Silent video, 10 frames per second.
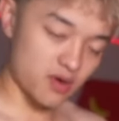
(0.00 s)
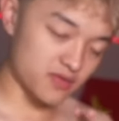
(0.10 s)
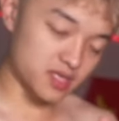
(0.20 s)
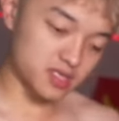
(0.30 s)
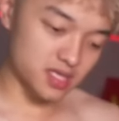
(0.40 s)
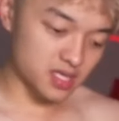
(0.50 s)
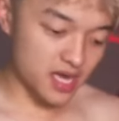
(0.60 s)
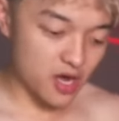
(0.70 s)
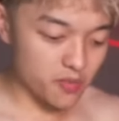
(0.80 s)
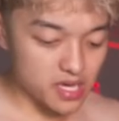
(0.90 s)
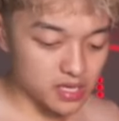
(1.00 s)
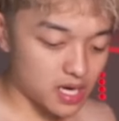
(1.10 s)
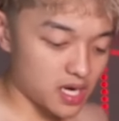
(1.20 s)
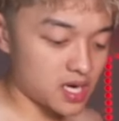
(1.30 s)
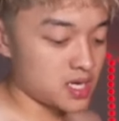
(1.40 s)
obviously, they help me a
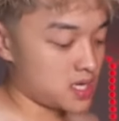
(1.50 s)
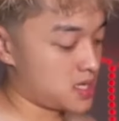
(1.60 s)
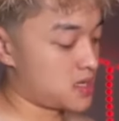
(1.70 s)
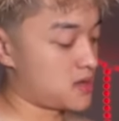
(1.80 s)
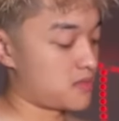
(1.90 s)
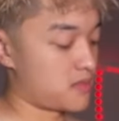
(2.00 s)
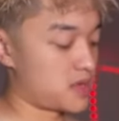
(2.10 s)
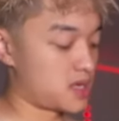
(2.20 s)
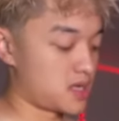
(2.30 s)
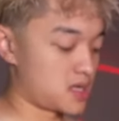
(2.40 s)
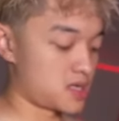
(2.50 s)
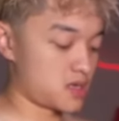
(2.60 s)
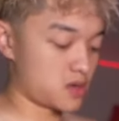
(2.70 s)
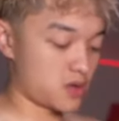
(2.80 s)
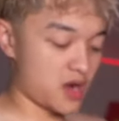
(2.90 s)
lot, but,
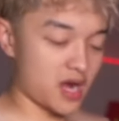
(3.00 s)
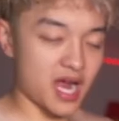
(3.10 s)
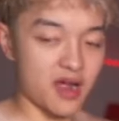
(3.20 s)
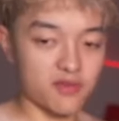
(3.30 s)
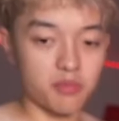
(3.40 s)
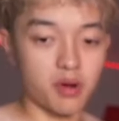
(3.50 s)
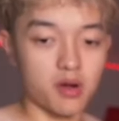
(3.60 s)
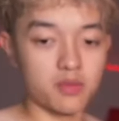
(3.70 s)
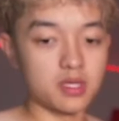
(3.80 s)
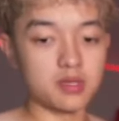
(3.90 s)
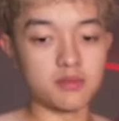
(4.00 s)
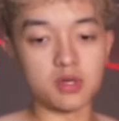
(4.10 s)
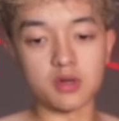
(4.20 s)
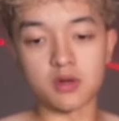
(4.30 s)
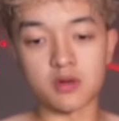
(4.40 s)
you know, I have a bond with them,
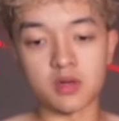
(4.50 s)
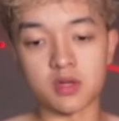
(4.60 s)
bro.